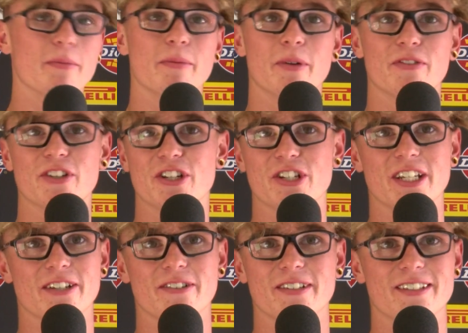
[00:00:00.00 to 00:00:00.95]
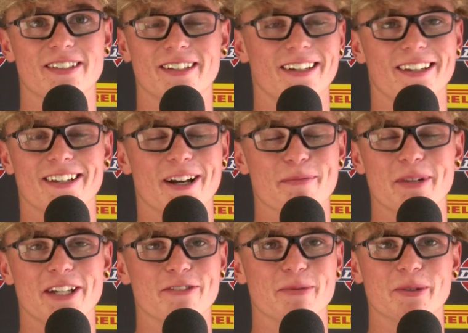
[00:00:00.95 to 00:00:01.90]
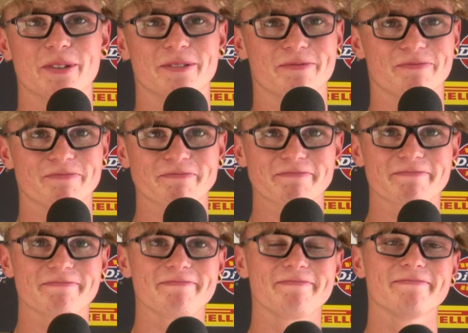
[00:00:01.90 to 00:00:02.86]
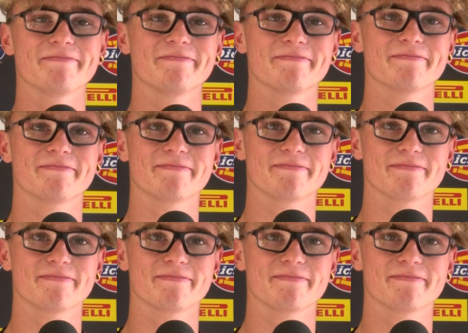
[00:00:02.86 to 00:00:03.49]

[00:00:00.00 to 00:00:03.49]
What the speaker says: in my first year is unbelievable. And